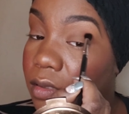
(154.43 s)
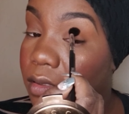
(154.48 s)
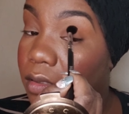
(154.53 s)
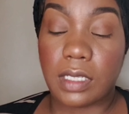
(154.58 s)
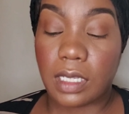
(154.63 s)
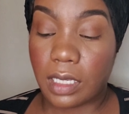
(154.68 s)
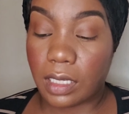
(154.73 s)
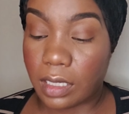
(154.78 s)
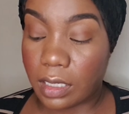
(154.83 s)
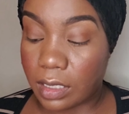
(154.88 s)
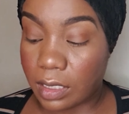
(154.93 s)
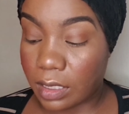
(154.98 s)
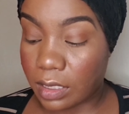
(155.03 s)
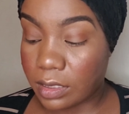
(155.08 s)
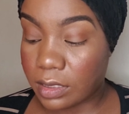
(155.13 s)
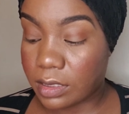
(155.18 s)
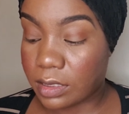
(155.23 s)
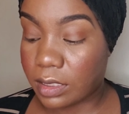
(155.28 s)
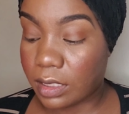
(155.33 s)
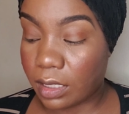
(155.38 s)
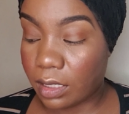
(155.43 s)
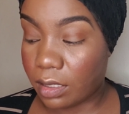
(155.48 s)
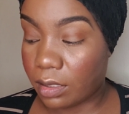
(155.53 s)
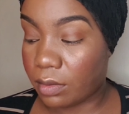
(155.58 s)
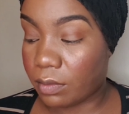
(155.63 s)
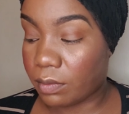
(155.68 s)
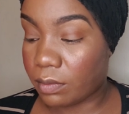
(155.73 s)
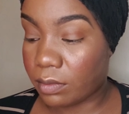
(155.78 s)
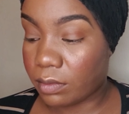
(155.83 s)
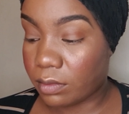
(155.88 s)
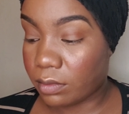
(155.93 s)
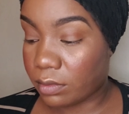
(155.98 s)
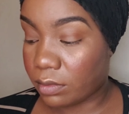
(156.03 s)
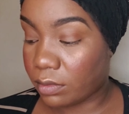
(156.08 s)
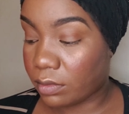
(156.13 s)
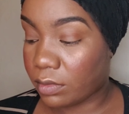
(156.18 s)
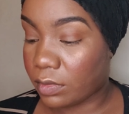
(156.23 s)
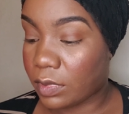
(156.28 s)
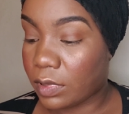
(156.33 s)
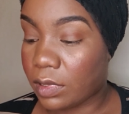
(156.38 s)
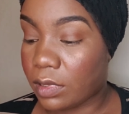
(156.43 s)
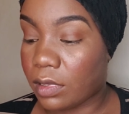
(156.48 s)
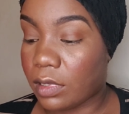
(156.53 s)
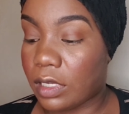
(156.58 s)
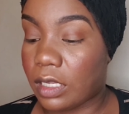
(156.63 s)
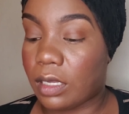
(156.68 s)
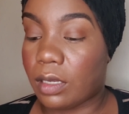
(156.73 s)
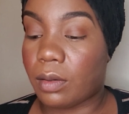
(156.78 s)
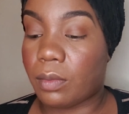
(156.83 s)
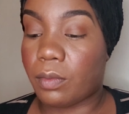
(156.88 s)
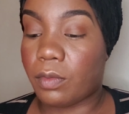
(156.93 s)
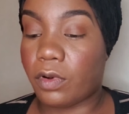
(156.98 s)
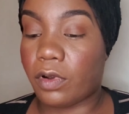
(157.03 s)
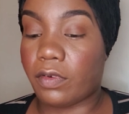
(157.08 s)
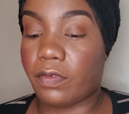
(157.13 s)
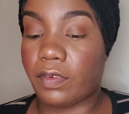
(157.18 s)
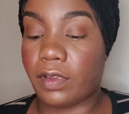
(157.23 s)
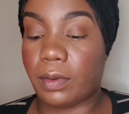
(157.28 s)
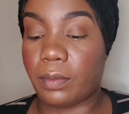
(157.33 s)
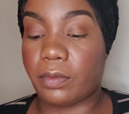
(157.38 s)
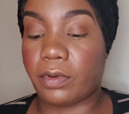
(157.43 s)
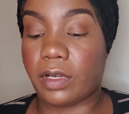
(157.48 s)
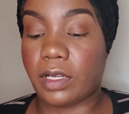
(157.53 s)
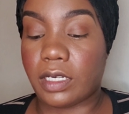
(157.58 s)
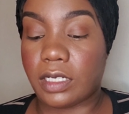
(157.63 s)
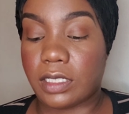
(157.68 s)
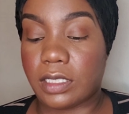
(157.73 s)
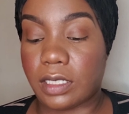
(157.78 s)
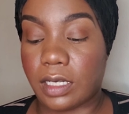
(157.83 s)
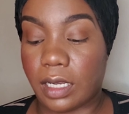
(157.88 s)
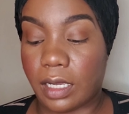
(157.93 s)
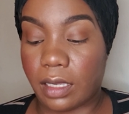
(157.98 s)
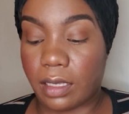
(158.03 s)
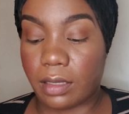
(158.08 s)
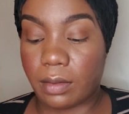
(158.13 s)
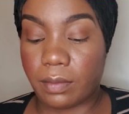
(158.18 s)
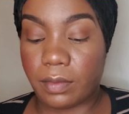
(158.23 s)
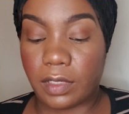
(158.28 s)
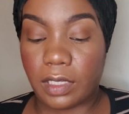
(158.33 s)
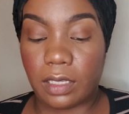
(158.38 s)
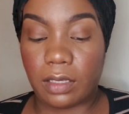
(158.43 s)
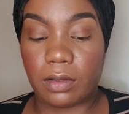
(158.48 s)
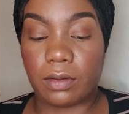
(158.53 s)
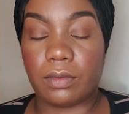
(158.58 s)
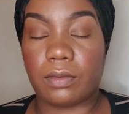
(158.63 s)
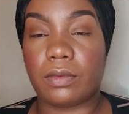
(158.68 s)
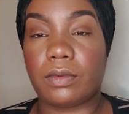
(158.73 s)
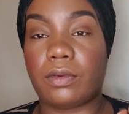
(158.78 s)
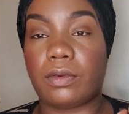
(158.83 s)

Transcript: Taking that same Morphe brush, I am now